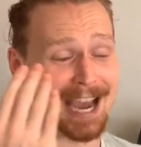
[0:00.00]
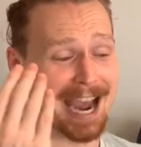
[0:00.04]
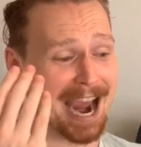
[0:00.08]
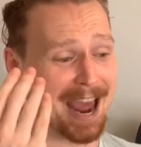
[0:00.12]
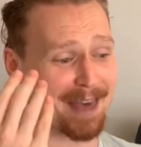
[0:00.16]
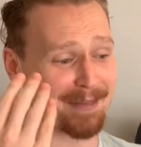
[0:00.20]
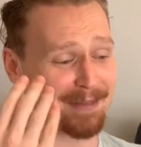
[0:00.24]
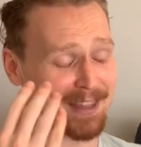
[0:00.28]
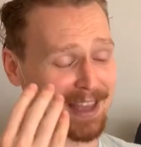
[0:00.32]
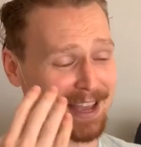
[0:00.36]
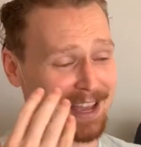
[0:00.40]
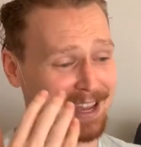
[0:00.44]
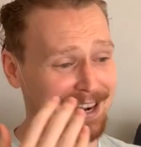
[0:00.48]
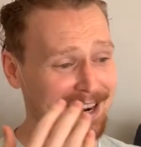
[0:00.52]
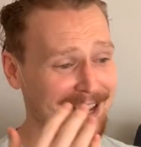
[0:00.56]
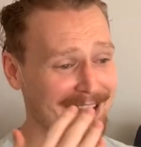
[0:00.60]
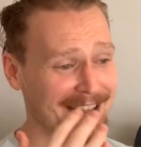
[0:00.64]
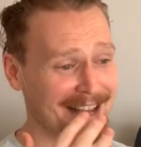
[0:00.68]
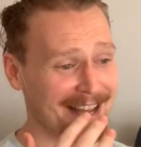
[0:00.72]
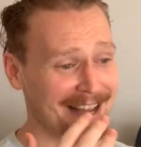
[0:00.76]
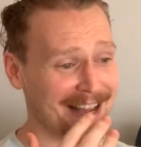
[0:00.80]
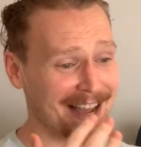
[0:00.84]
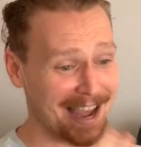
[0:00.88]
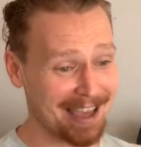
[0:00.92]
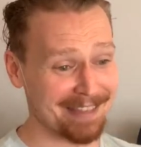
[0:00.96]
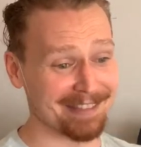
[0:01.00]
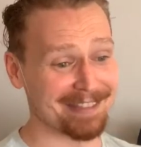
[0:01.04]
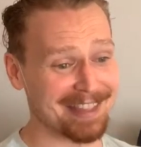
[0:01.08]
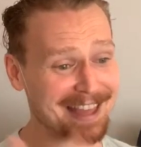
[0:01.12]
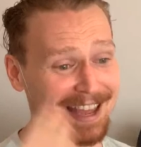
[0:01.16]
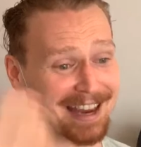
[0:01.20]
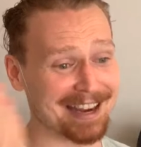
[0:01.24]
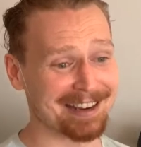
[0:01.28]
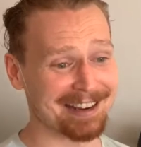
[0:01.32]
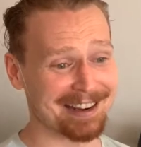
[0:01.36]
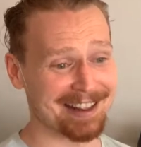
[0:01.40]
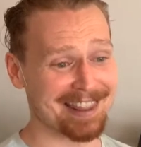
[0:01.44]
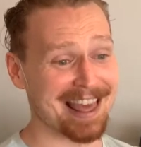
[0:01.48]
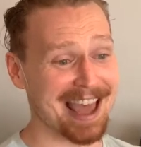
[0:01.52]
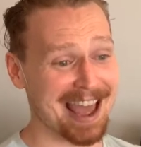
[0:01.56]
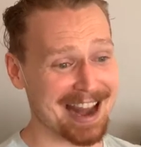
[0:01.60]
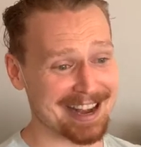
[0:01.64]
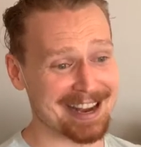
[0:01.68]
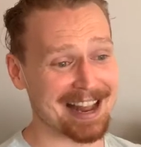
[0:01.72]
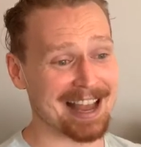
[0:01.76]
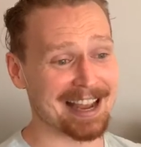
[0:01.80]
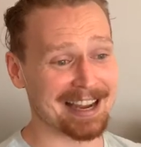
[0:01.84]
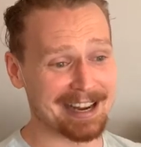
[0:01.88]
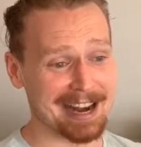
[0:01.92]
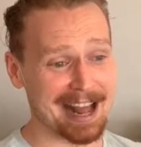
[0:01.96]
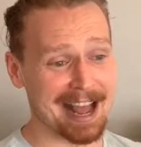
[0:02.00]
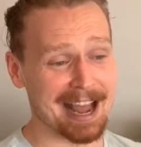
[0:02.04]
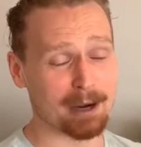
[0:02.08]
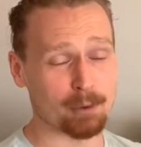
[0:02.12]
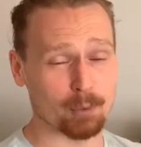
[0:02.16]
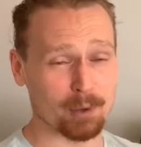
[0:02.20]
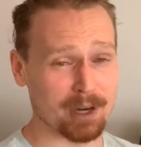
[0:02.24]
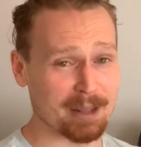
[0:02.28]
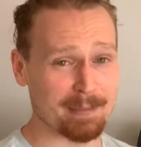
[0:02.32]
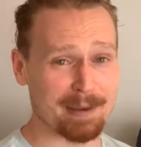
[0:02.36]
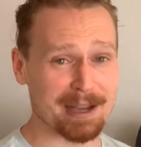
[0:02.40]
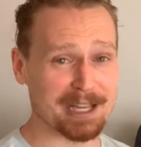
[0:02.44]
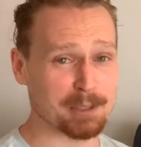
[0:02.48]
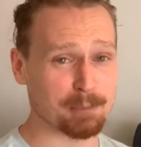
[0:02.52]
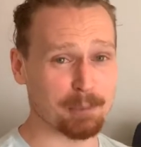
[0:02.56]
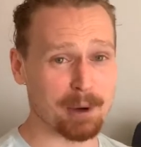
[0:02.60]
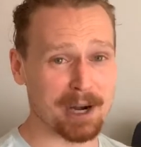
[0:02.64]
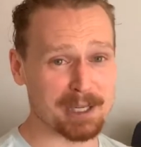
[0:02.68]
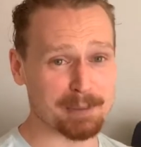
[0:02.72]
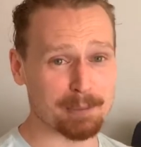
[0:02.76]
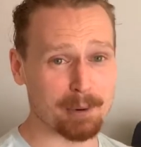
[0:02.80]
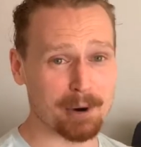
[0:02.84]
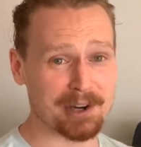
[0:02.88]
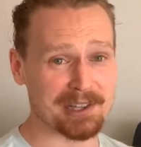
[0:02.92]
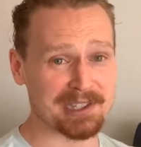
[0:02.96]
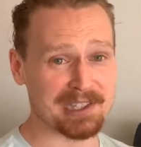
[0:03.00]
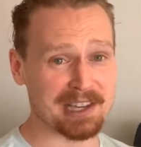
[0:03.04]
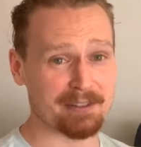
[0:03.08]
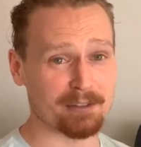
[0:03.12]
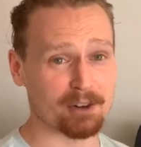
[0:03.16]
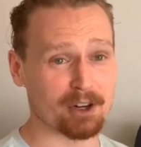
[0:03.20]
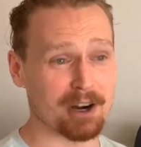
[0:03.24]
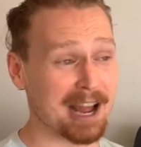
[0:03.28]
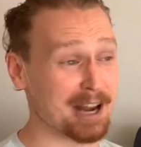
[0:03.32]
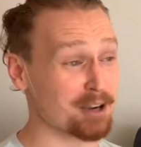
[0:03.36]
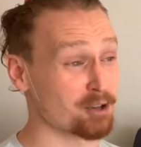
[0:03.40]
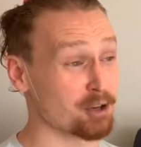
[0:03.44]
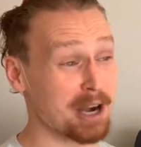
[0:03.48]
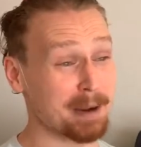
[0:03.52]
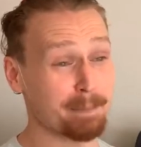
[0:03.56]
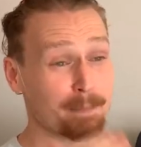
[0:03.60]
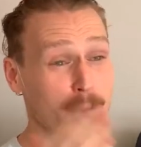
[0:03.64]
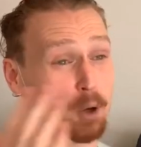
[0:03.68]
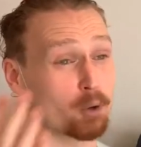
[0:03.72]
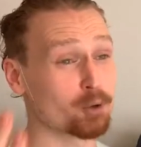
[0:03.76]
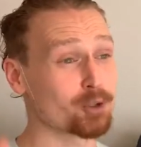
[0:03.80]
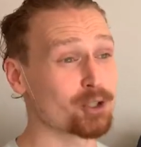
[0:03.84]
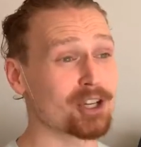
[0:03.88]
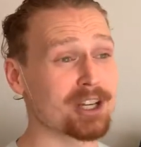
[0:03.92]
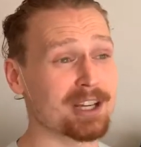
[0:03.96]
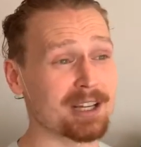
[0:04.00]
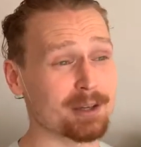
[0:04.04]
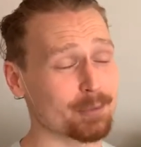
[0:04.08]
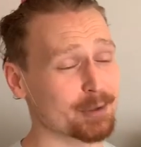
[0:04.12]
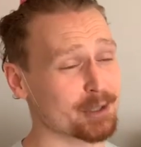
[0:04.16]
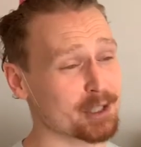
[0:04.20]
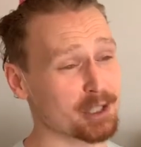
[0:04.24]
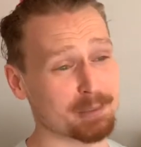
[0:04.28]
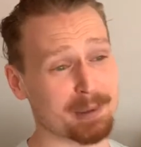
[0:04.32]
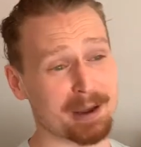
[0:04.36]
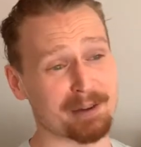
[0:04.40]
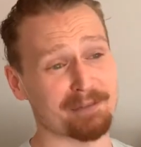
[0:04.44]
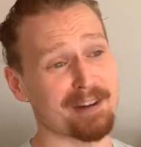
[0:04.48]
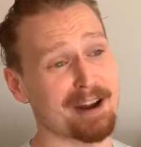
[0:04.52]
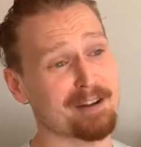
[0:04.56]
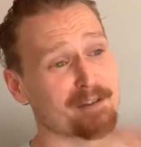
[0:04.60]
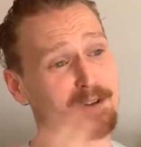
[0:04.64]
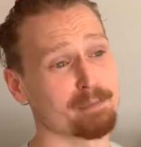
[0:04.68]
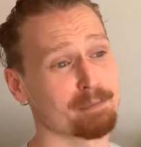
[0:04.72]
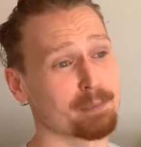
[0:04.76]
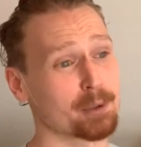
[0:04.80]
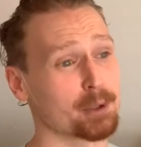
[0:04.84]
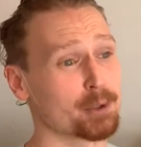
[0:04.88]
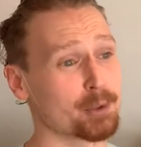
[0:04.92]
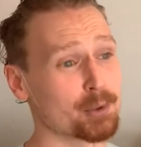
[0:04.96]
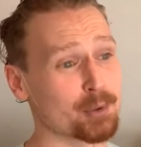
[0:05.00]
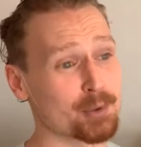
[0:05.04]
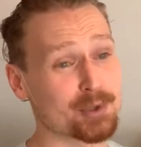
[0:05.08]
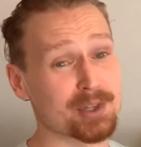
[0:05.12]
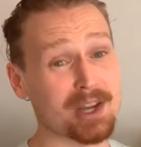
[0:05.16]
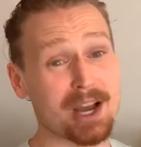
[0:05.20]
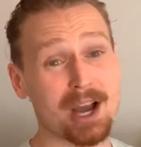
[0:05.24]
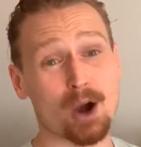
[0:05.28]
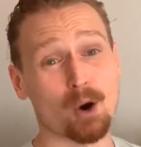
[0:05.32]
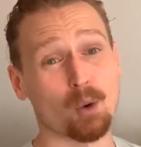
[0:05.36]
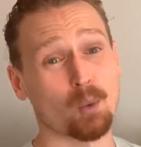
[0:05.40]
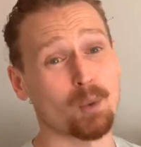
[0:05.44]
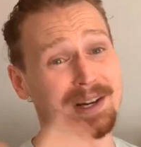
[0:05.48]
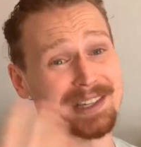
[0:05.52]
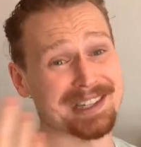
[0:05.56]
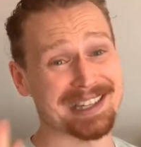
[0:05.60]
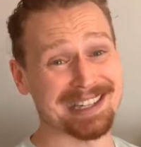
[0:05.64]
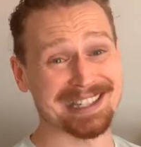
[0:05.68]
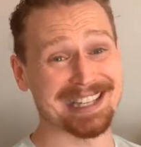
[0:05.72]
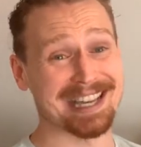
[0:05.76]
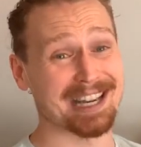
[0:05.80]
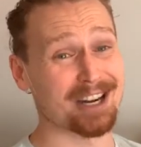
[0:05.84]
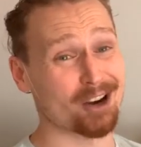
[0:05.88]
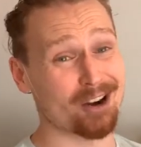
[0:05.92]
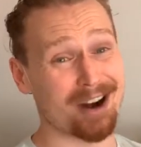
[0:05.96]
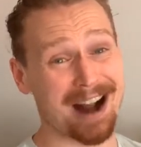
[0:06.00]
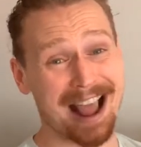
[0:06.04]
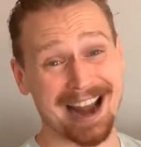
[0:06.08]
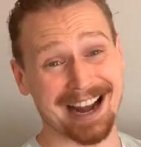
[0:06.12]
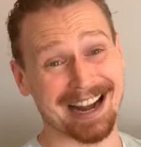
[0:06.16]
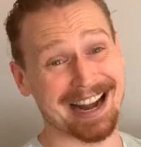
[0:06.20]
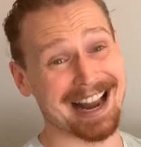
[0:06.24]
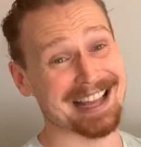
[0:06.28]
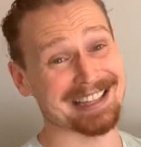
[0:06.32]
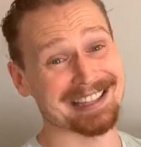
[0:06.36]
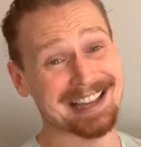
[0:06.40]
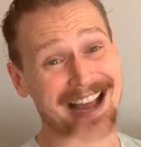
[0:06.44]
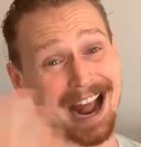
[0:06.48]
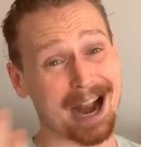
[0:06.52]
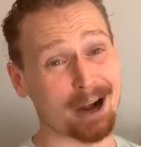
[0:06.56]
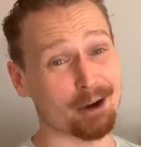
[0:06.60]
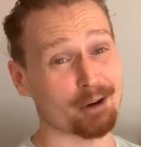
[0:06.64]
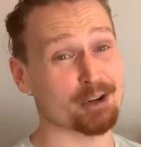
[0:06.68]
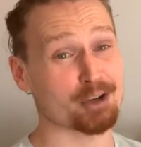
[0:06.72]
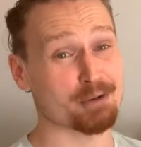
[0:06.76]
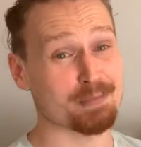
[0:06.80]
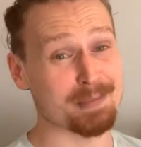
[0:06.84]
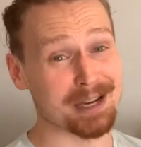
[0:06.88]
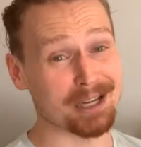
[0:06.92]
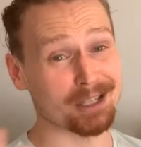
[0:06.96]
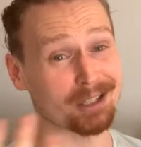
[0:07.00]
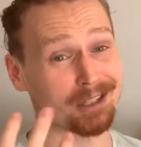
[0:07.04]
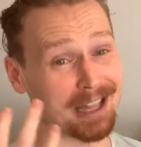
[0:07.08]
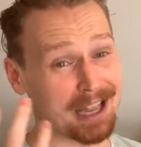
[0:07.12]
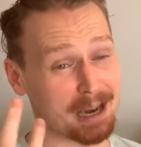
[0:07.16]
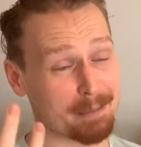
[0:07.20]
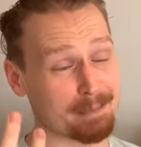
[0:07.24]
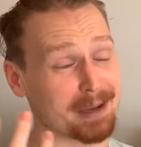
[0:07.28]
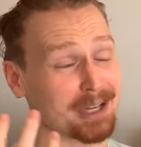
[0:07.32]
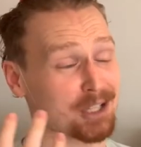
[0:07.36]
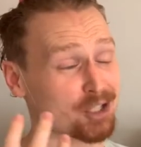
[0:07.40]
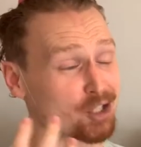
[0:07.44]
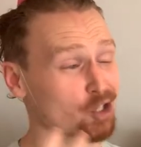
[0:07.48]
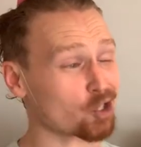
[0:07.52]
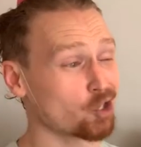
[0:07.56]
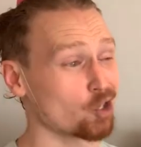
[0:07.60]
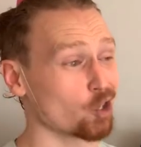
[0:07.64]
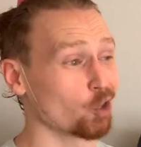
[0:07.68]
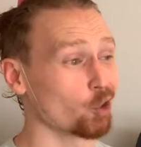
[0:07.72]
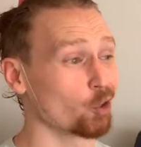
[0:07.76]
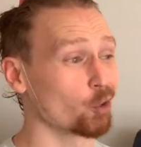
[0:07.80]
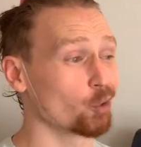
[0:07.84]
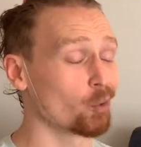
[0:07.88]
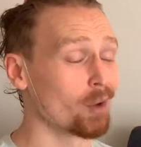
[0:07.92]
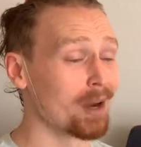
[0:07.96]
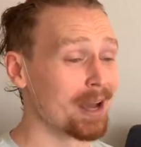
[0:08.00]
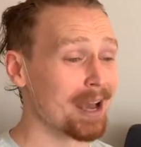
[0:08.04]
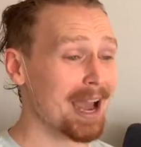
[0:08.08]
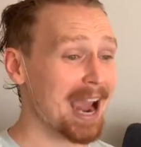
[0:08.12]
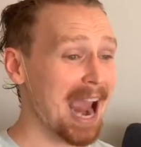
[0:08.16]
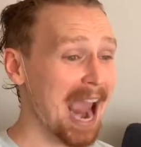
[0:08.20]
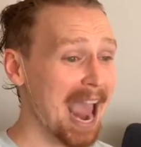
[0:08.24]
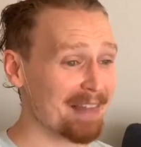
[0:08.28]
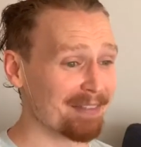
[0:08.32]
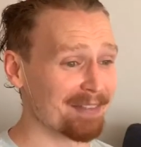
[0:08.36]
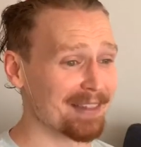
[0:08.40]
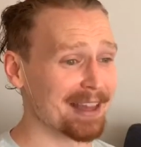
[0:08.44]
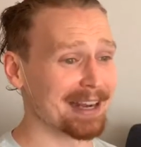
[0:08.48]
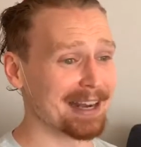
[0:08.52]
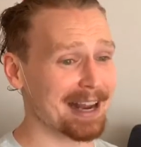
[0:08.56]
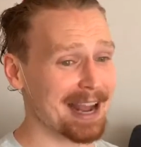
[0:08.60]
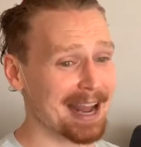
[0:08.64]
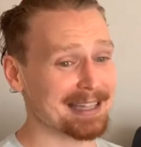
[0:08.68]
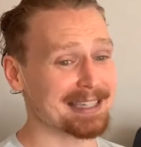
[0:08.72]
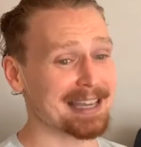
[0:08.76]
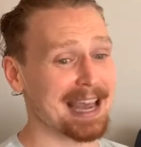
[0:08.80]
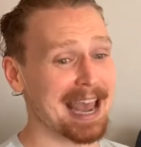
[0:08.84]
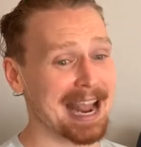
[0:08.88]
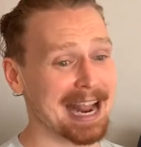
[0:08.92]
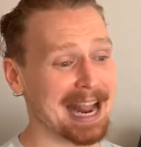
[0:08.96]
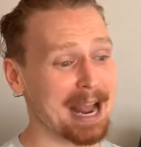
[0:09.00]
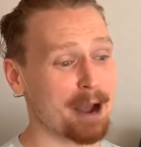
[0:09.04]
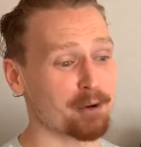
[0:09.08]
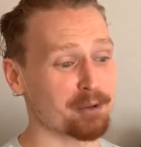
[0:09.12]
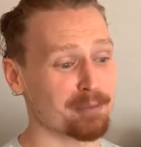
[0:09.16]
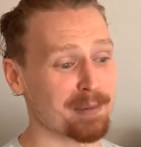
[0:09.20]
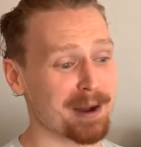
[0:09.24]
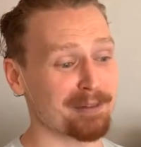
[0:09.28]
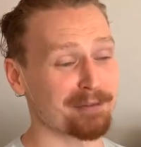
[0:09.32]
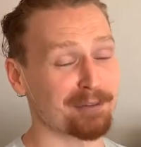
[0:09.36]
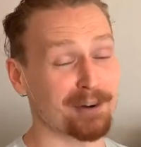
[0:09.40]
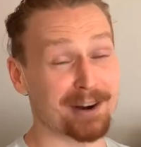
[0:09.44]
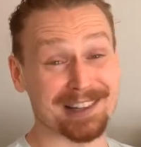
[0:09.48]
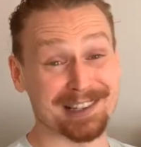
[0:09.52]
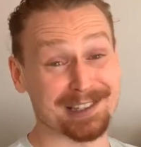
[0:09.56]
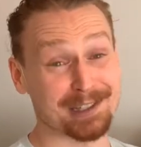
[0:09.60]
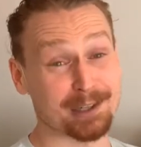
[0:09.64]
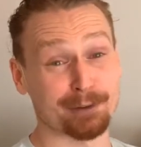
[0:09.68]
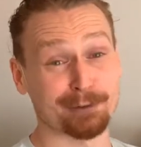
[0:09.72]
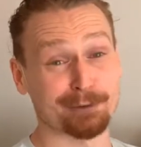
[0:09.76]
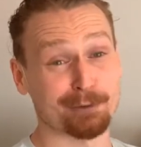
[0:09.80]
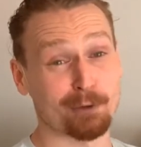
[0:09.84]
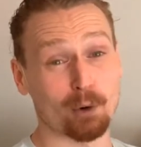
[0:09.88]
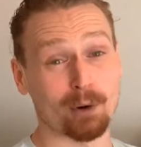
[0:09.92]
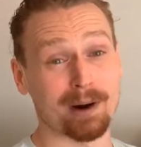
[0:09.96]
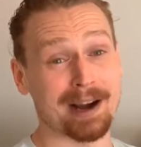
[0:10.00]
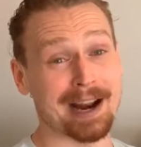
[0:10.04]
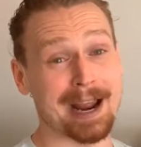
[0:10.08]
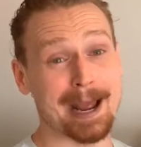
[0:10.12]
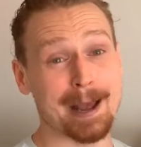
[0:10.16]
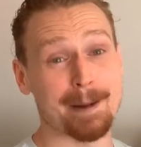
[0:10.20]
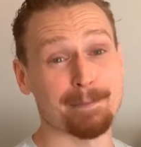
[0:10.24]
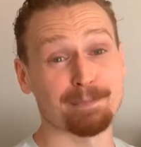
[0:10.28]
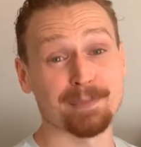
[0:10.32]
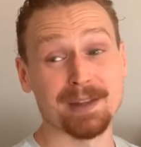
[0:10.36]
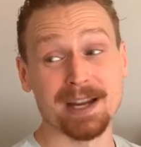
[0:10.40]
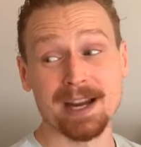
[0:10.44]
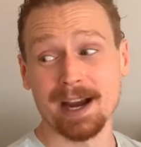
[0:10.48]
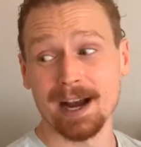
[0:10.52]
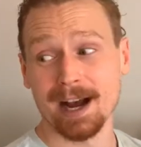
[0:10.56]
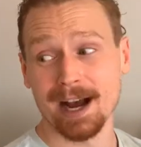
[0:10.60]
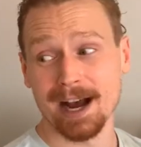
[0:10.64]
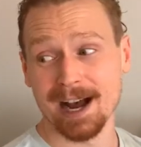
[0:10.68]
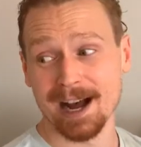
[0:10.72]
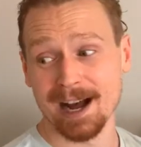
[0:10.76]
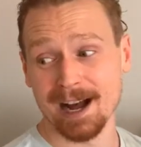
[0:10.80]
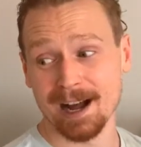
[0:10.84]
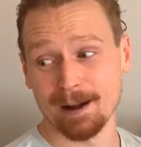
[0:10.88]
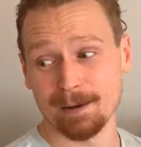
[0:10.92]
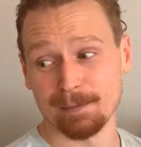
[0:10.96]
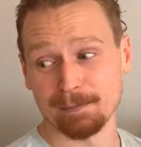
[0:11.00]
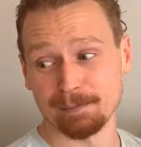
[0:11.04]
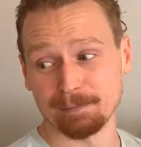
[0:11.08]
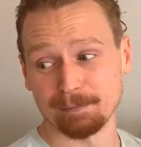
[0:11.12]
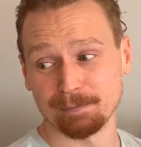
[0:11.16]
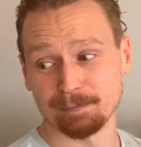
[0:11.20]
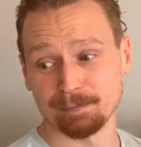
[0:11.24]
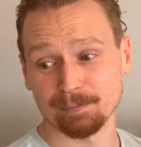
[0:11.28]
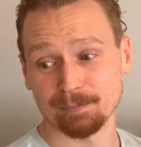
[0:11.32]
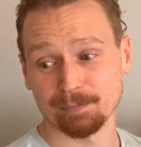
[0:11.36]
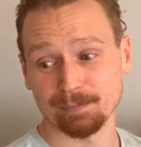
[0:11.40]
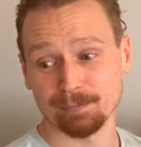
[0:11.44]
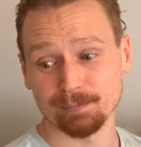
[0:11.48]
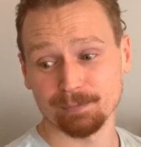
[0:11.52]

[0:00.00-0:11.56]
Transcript: And then that night, I had one of the best surprise parties ever. I drank poachine, which is my favorite booze, went to dinner, had a nice Irish meal, had a big stew, and then got to hang out with my friends till 4 a.m.